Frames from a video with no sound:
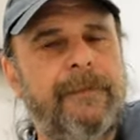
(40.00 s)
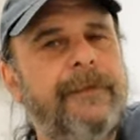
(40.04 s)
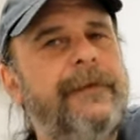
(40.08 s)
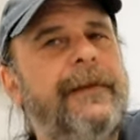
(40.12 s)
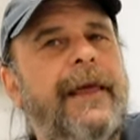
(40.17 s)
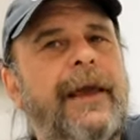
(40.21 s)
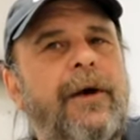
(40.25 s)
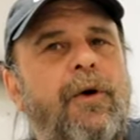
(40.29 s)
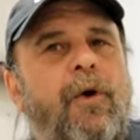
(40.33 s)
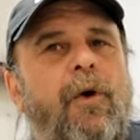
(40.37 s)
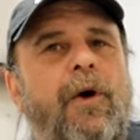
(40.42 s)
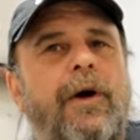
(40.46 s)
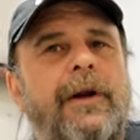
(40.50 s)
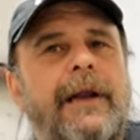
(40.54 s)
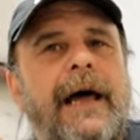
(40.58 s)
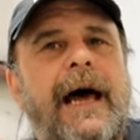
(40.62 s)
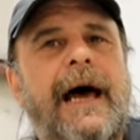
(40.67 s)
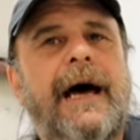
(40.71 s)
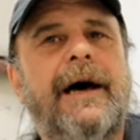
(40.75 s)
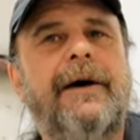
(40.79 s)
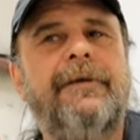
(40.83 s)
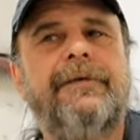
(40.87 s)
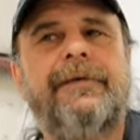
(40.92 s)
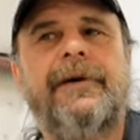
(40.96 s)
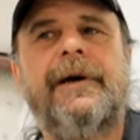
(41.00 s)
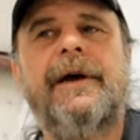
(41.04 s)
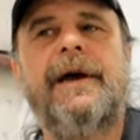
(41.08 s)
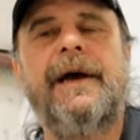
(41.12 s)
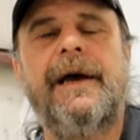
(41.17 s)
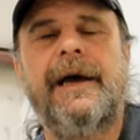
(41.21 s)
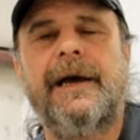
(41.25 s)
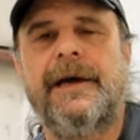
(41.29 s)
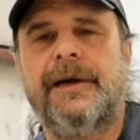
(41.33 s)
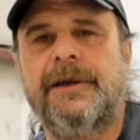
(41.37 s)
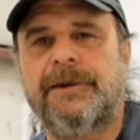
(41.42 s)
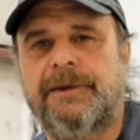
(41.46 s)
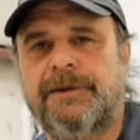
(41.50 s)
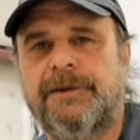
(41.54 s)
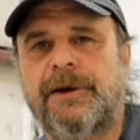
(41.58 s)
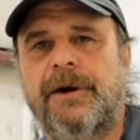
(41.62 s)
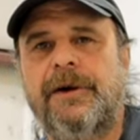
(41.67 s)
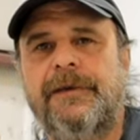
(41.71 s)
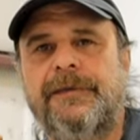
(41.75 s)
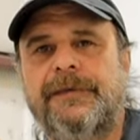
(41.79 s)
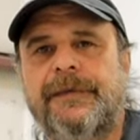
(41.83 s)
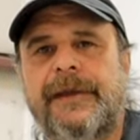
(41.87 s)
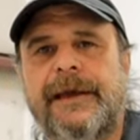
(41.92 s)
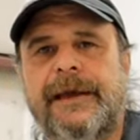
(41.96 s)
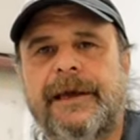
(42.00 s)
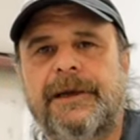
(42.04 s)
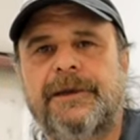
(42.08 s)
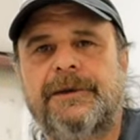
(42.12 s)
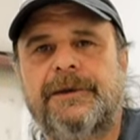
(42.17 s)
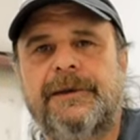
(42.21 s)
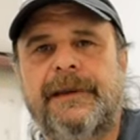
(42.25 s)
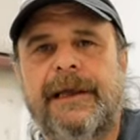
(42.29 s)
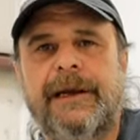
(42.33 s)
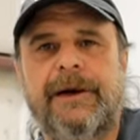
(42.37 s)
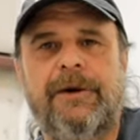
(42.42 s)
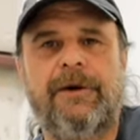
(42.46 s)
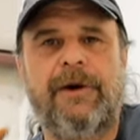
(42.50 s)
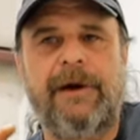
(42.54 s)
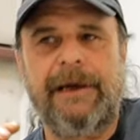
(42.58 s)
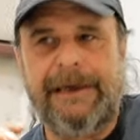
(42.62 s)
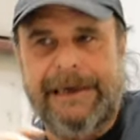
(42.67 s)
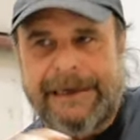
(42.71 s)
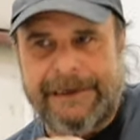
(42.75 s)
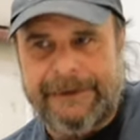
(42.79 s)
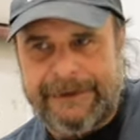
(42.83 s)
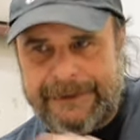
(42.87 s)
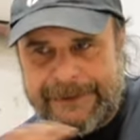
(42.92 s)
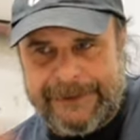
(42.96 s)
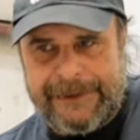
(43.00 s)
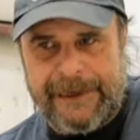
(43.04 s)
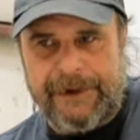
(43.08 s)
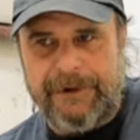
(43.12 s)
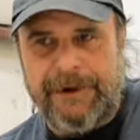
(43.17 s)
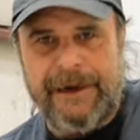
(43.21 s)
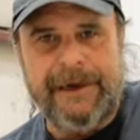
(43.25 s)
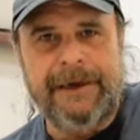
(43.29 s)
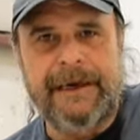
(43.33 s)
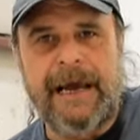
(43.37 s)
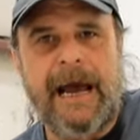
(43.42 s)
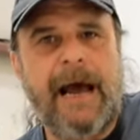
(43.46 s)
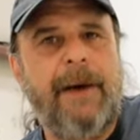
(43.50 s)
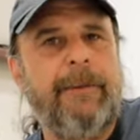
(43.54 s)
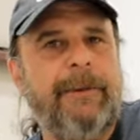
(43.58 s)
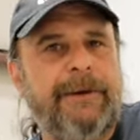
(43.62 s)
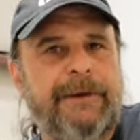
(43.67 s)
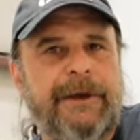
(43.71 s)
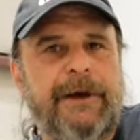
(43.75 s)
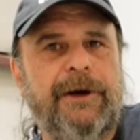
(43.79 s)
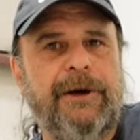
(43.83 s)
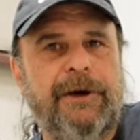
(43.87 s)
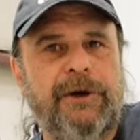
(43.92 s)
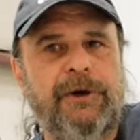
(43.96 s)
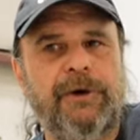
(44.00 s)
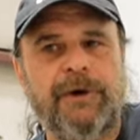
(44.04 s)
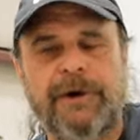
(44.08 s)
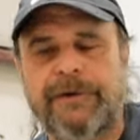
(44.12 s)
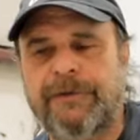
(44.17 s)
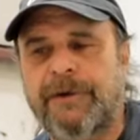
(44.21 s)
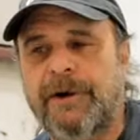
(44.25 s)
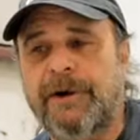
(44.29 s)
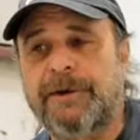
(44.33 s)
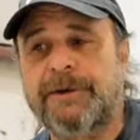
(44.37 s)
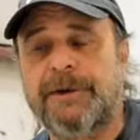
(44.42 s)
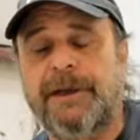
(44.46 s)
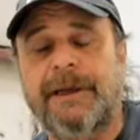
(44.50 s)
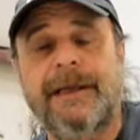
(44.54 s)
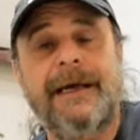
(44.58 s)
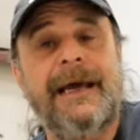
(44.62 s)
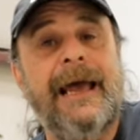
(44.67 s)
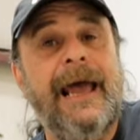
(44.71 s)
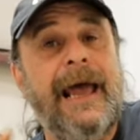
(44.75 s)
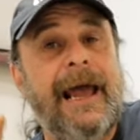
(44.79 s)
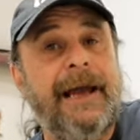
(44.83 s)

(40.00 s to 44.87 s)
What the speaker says: They all have certain things that are in common, that are universal.